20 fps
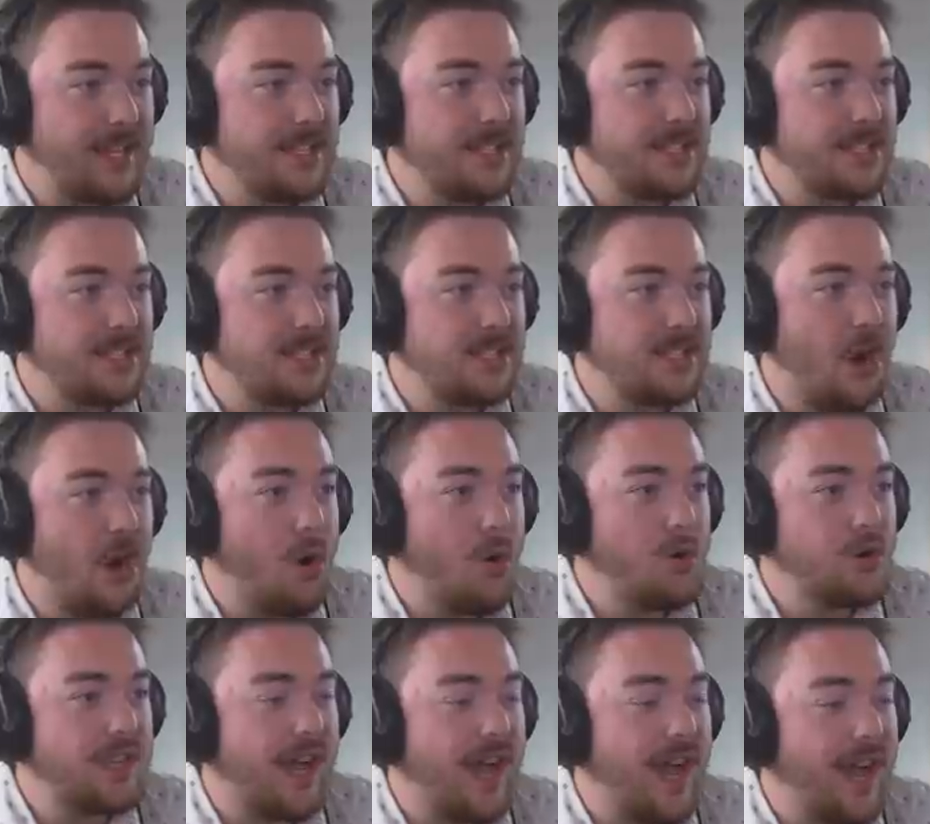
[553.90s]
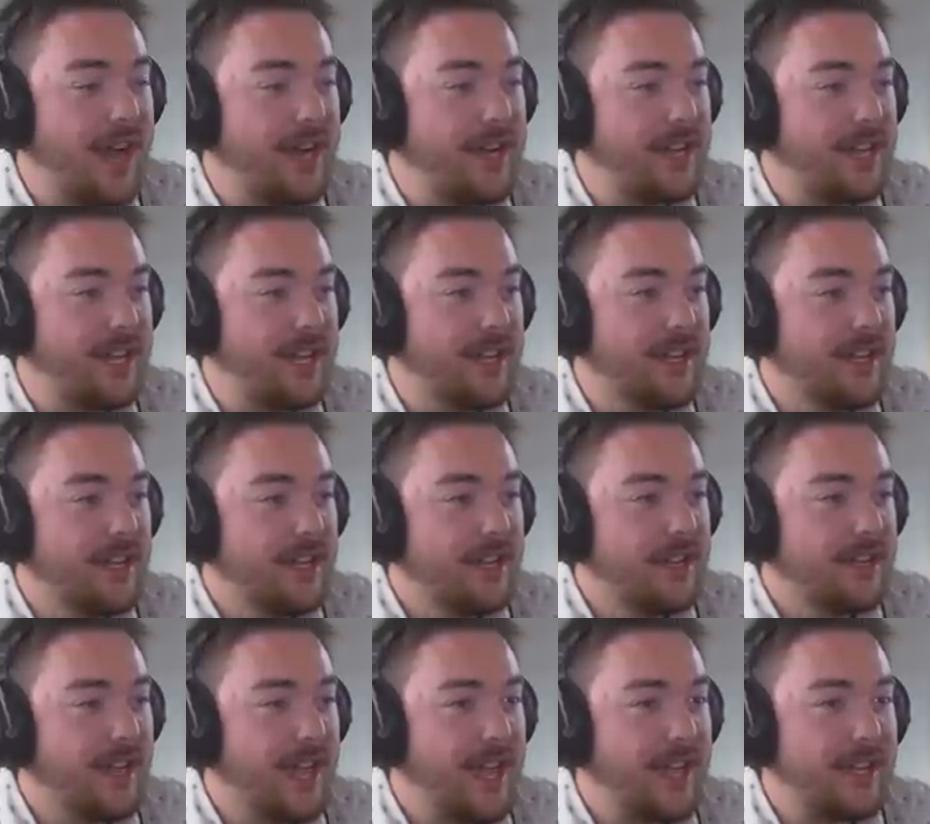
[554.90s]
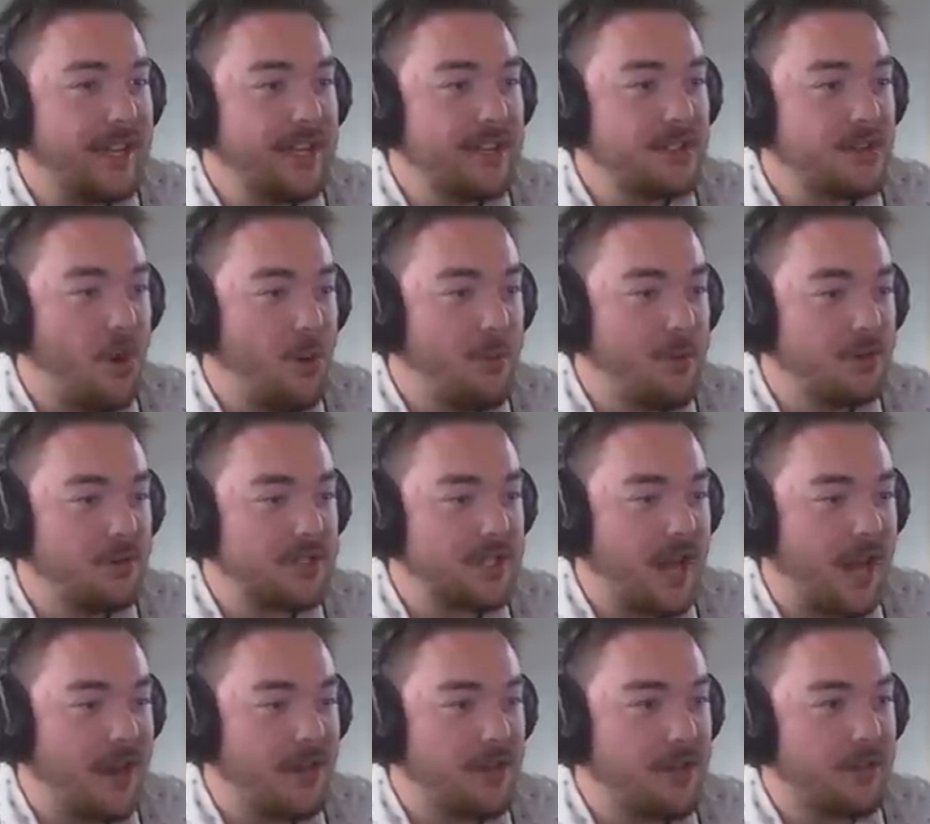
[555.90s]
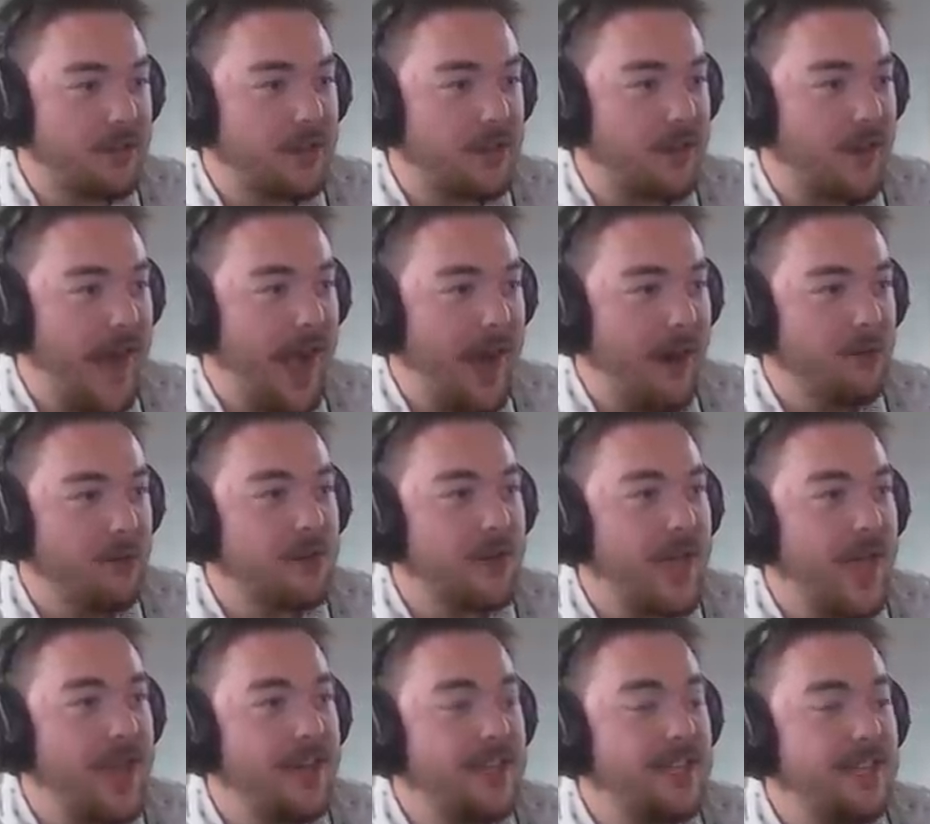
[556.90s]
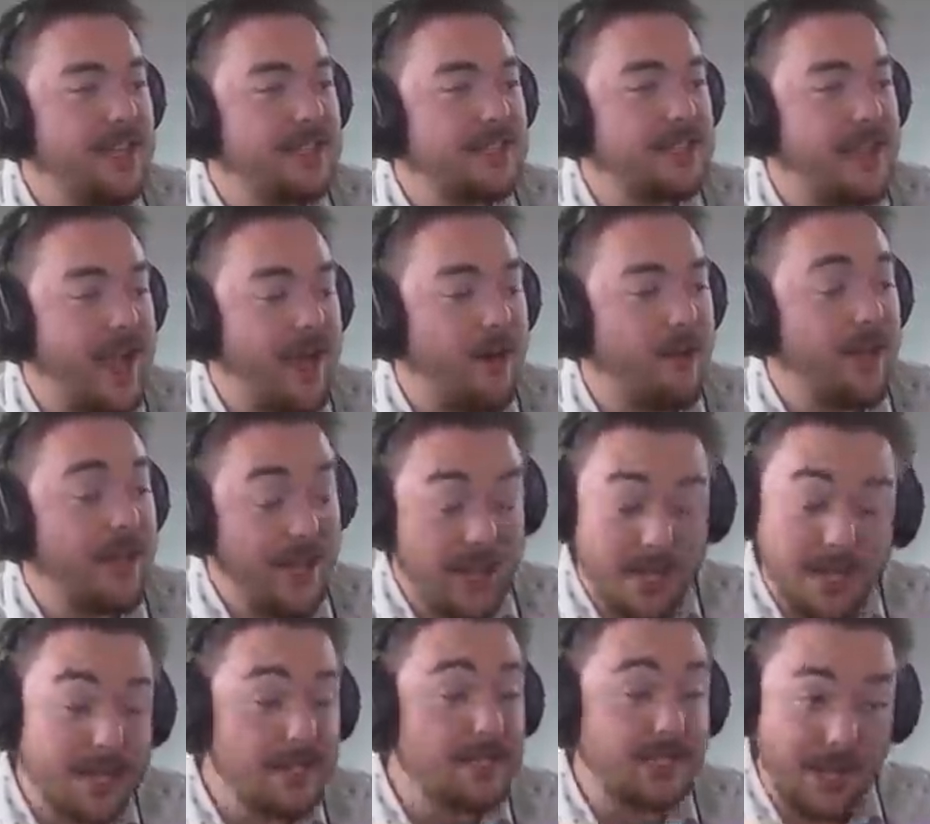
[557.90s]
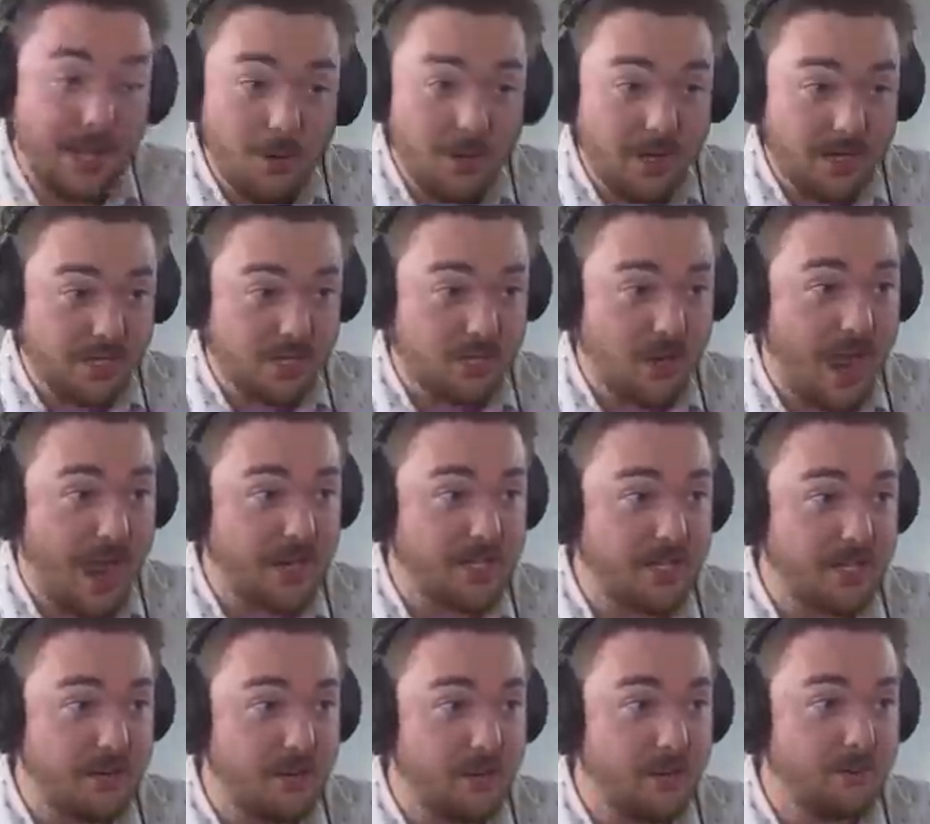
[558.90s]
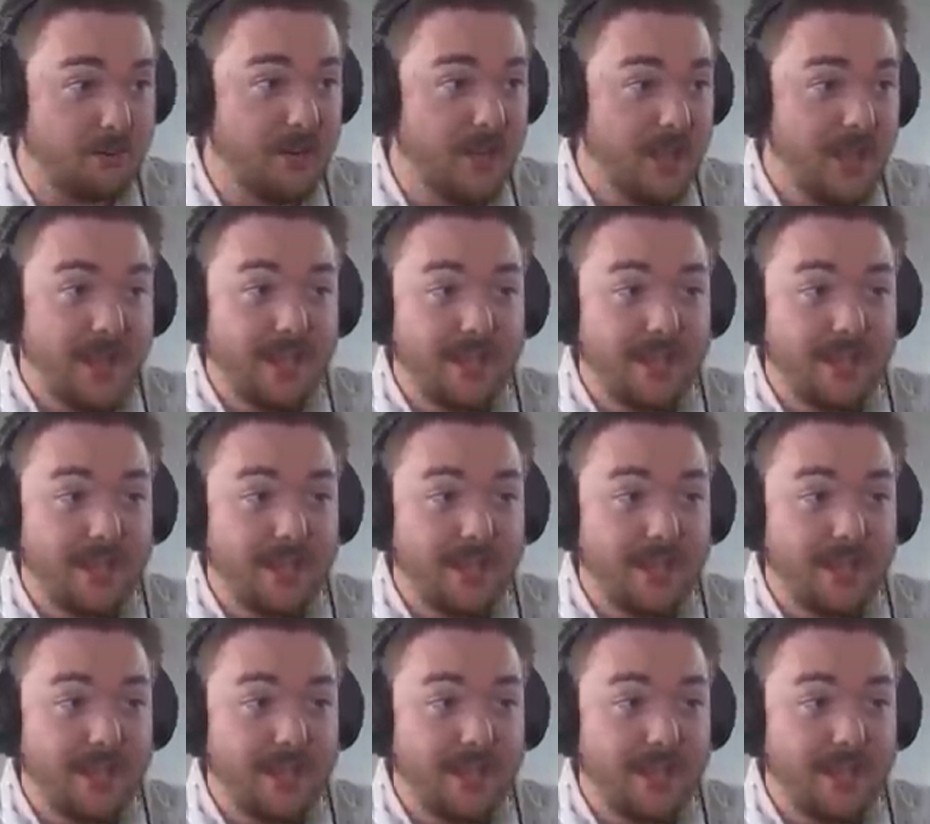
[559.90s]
he's so tiny. Like, he's almost under the ground, and he's now in his own extraction room.